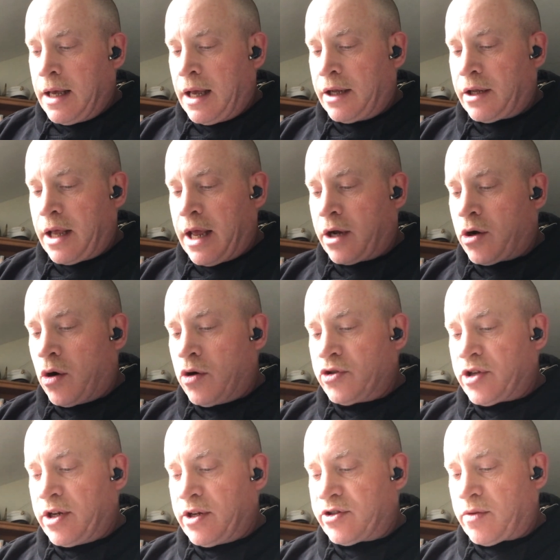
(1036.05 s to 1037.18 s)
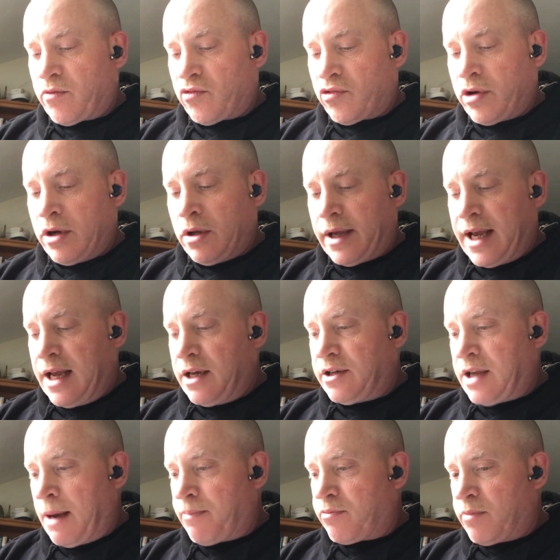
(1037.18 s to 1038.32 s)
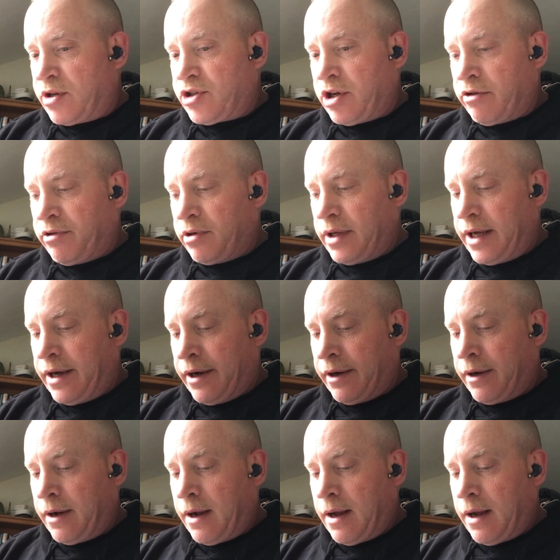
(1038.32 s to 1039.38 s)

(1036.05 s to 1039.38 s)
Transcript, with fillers: it, it goes into some real in-depth material here.